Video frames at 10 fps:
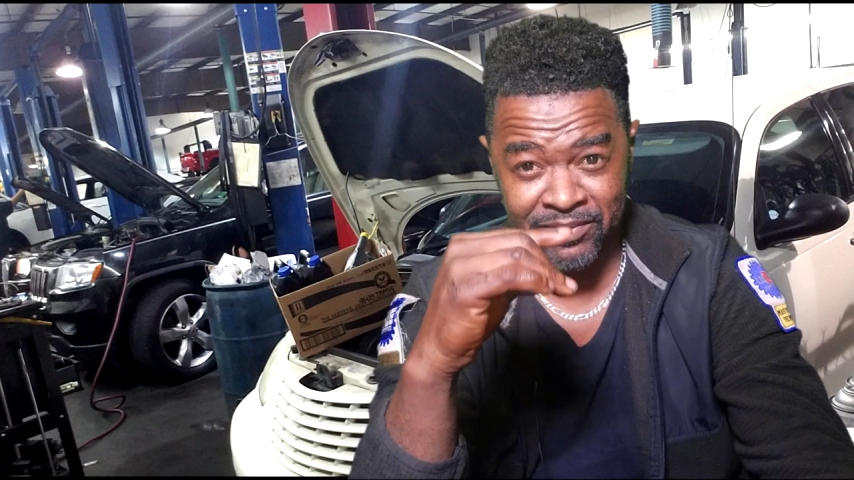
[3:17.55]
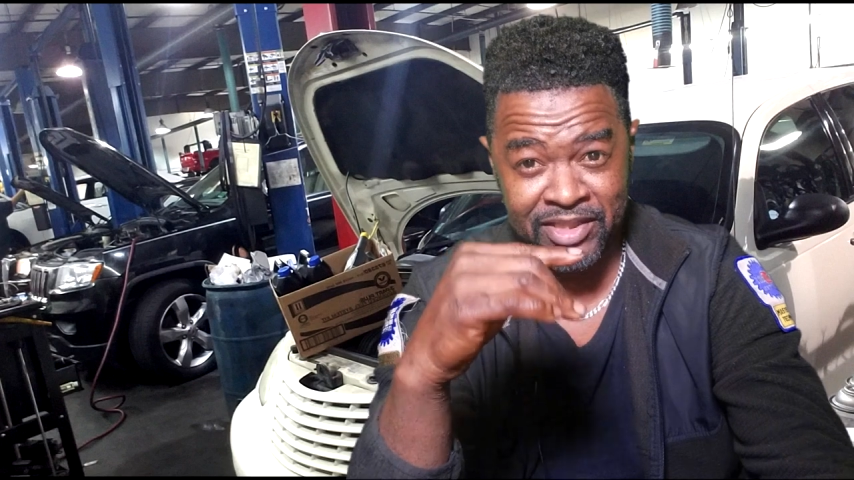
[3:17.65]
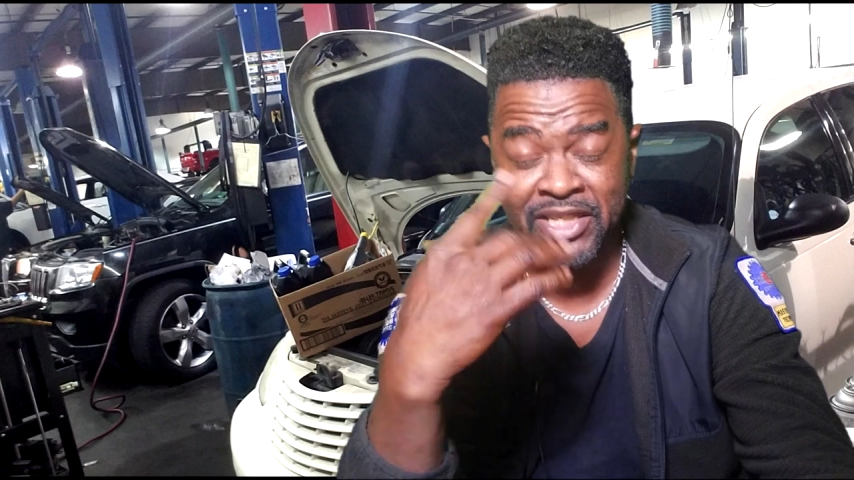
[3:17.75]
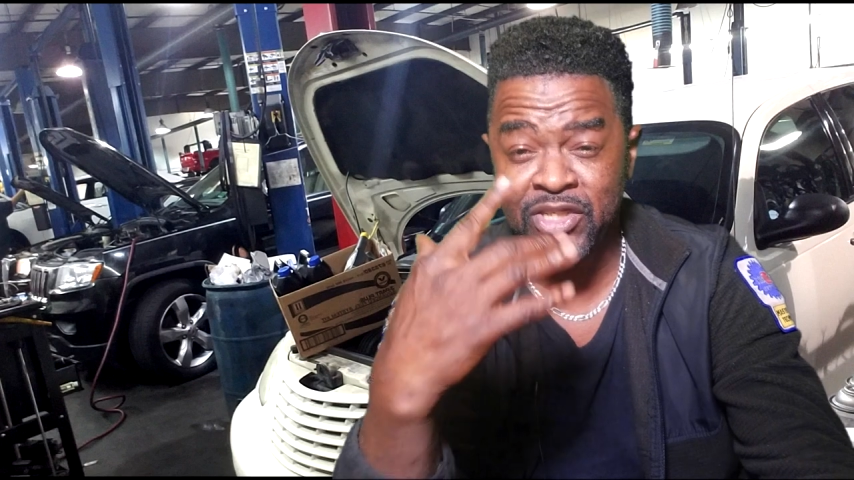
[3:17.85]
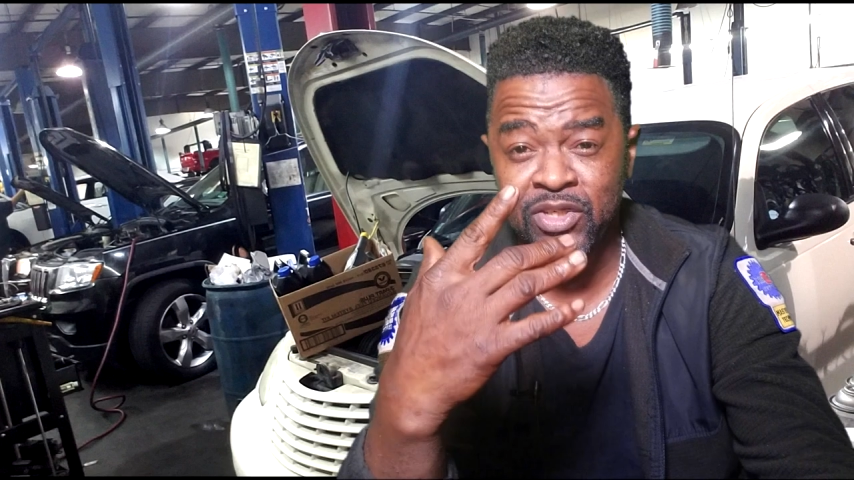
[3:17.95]

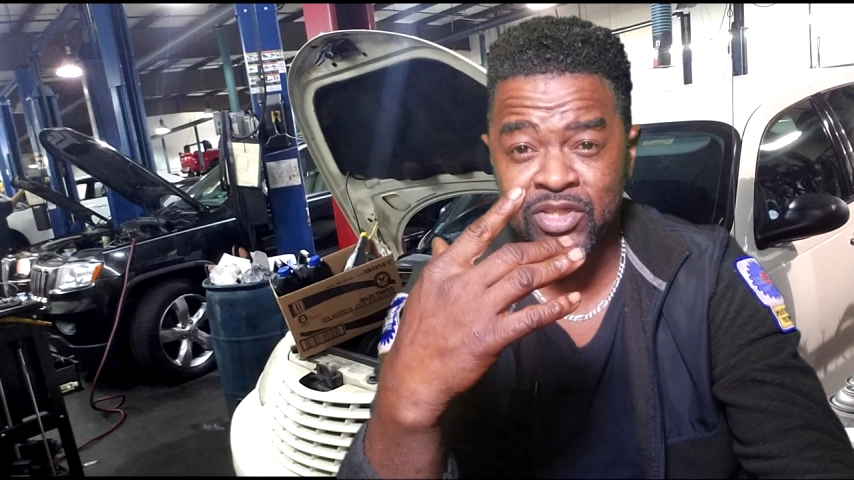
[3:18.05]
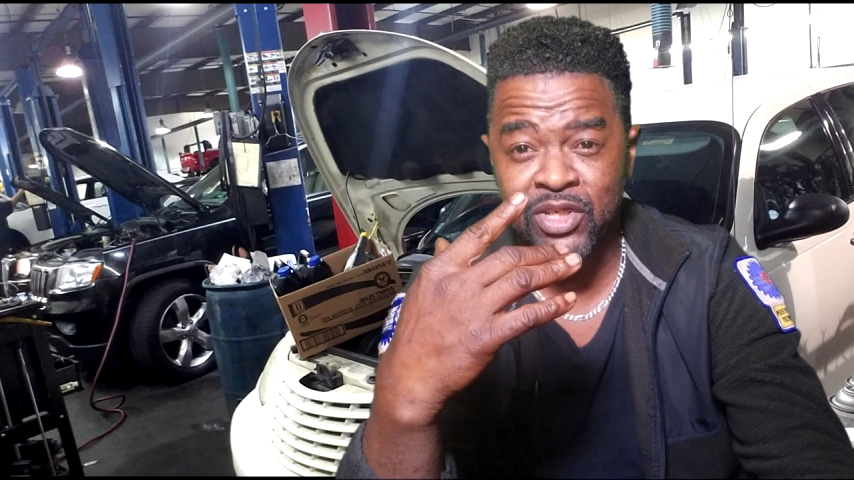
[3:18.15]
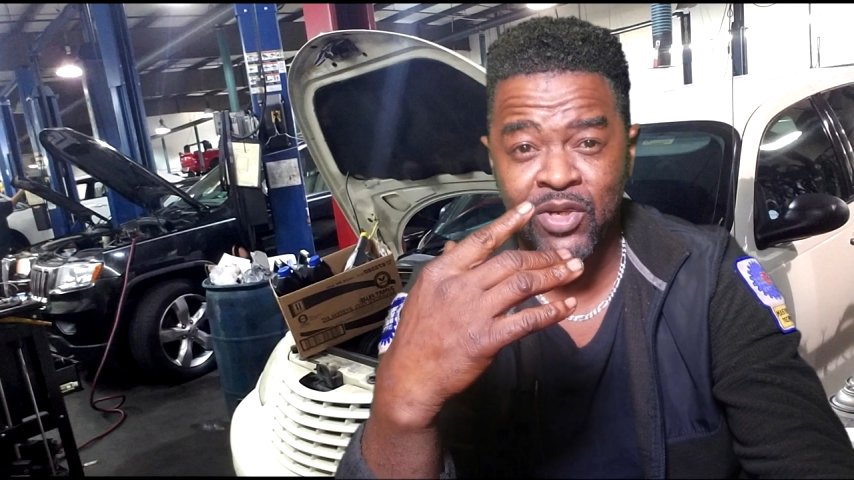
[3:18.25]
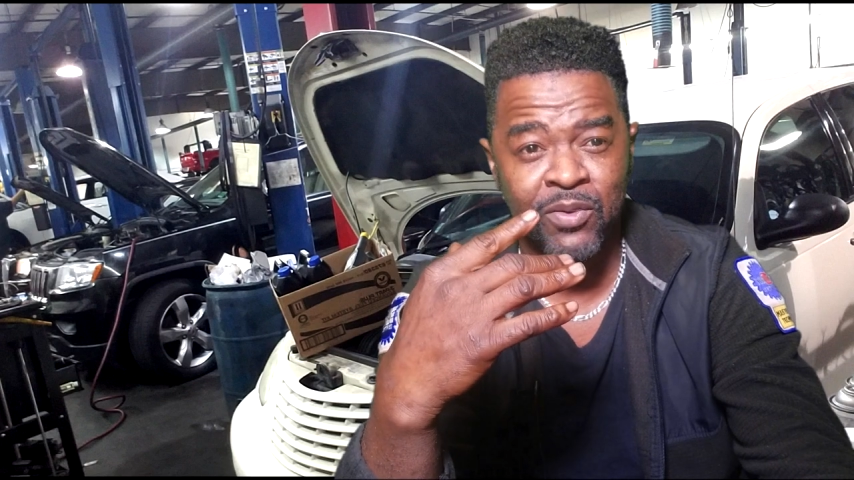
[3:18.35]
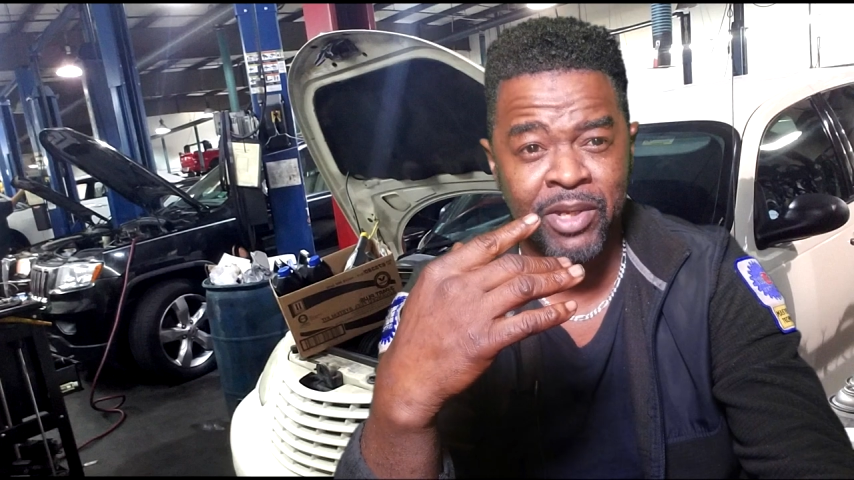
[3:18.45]
10 years
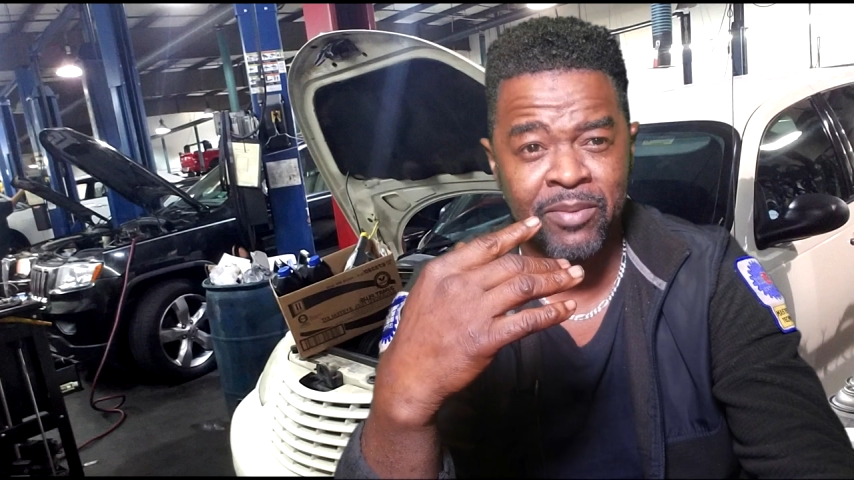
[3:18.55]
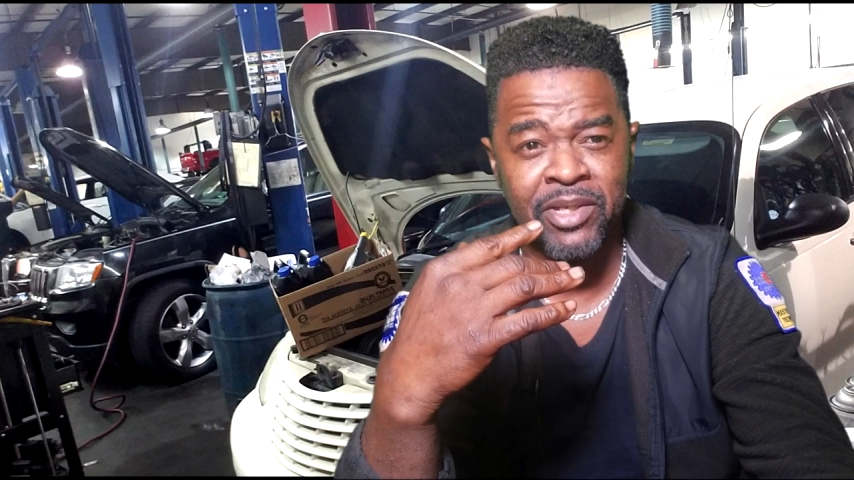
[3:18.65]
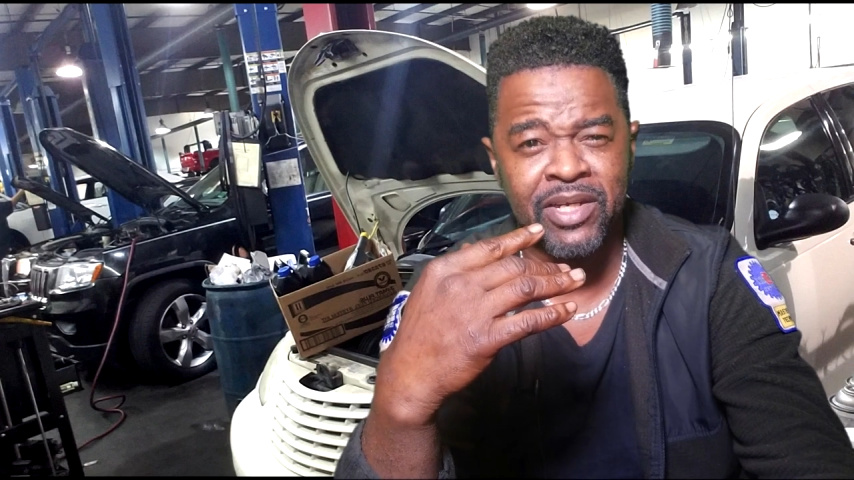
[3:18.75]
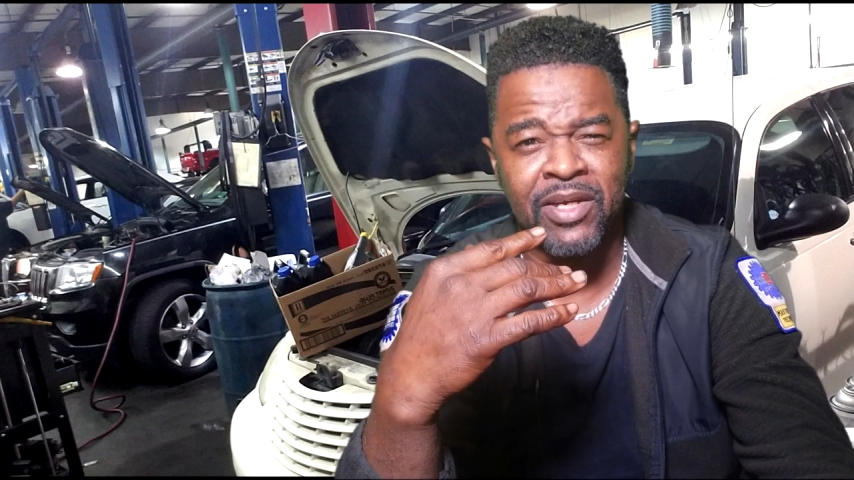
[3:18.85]
ago, maybe